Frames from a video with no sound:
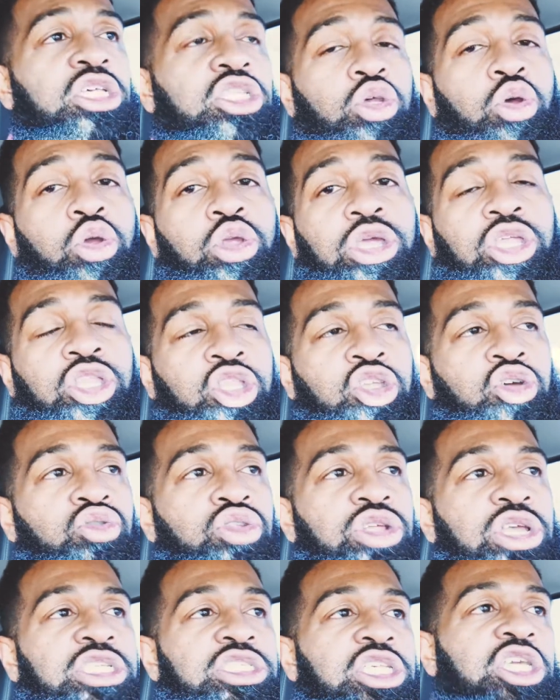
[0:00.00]
so he could do
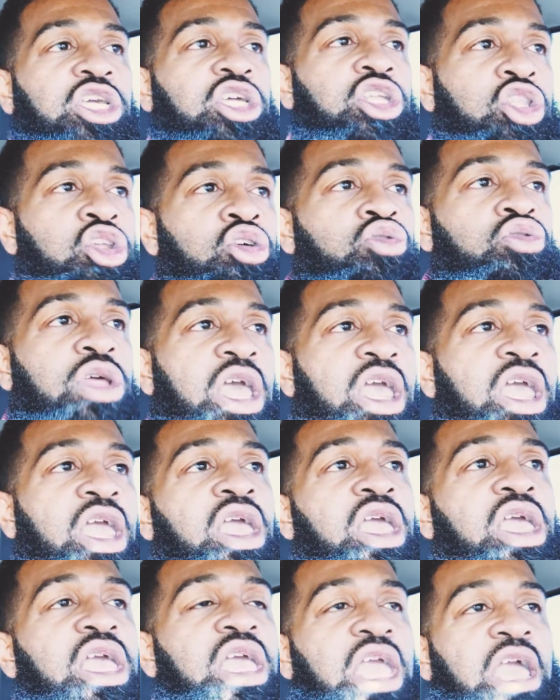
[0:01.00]
this, he could do
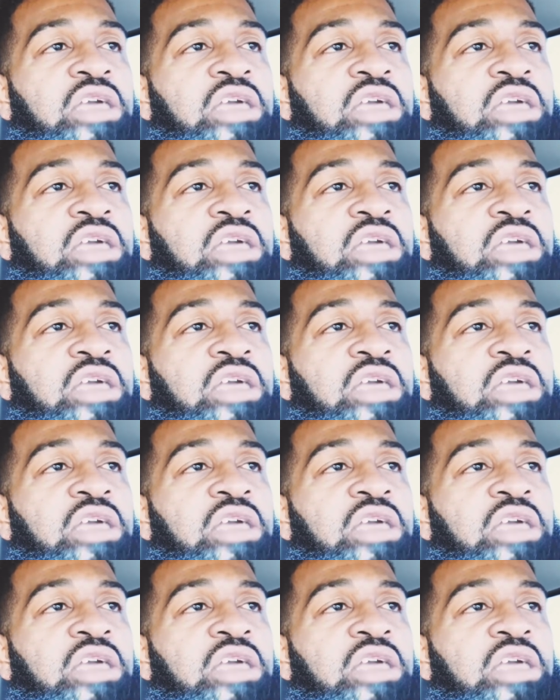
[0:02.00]
that,